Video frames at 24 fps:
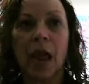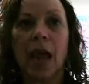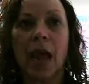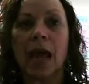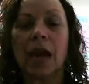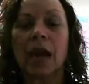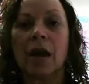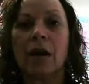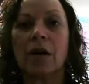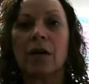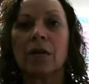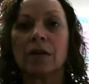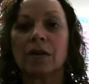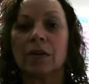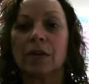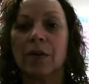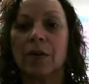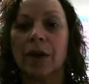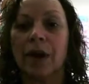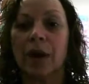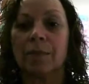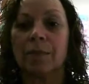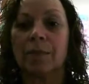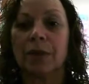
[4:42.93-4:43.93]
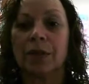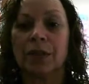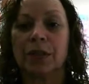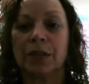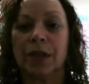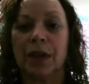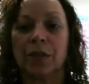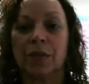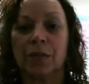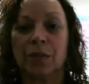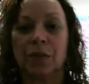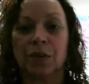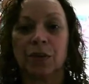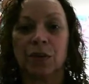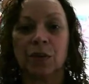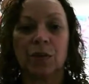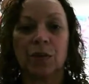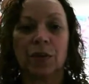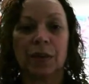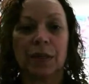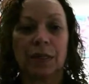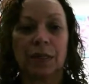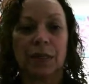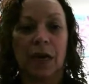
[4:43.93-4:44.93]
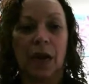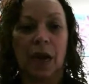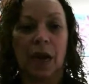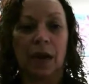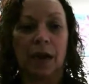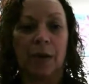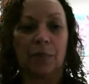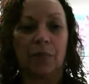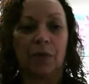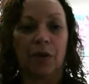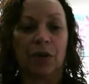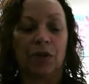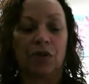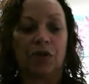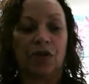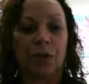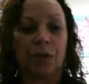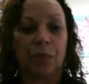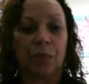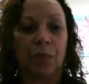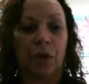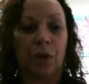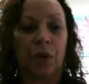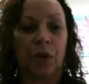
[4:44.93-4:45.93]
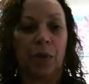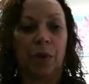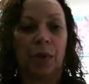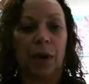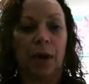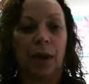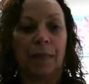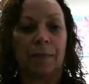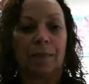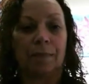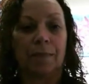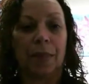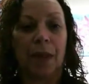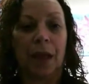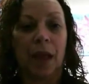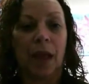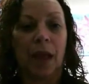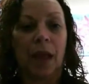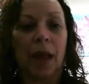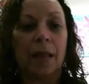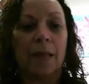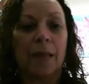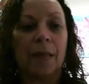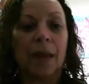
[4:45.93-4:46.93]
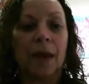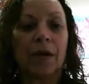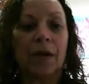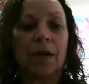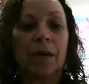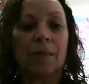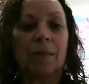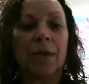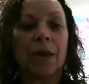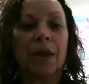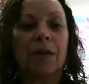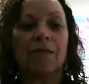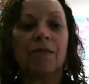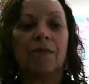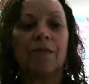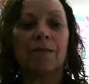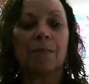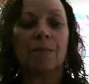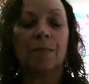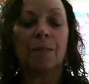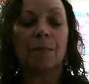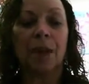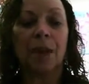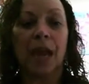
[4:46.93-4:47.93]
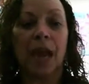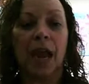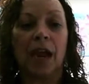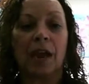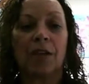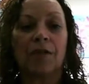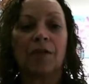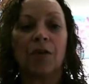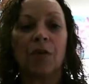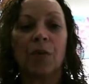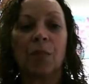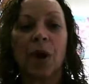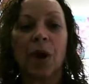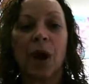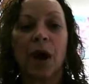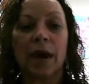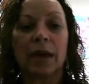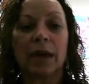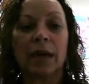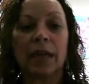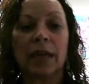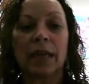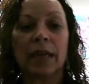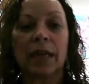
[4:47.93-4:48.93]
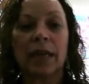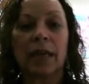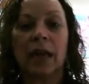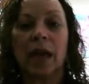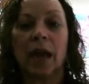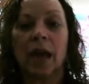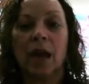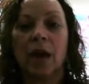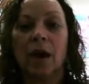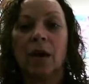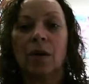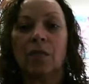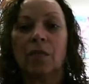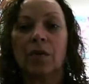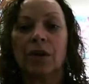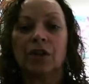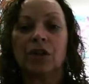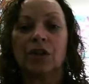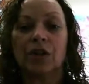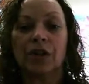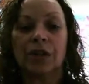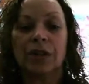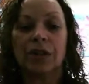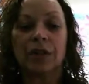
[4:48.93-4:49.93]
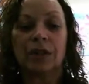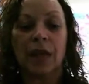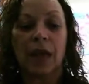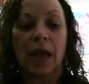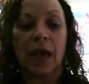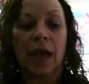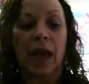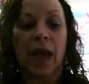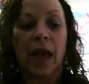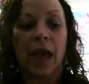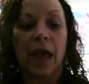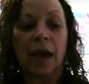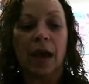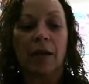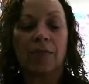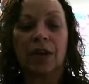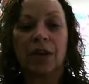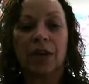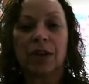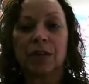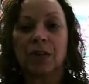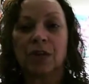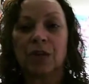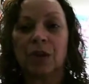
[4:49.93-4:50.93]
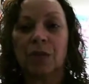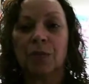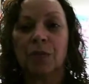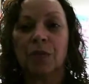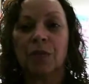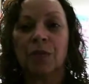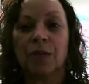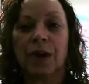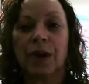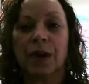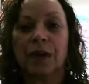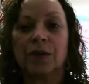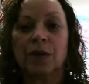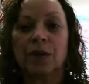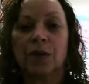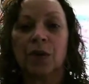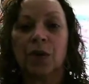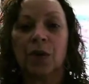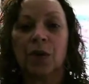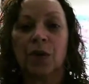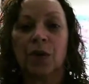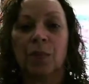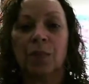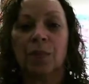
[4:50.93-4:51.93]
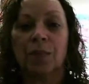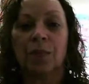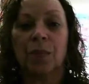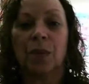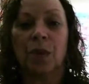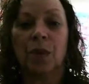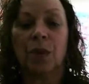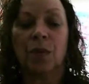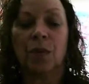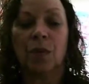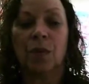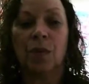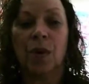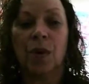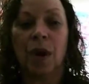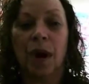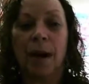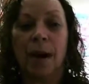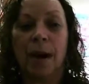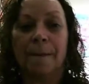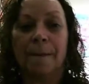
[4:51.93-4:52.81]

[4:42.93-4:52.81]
and I also help put together a tool and die apprenticeship program. There can be behavior modeling, which is having a supervisor who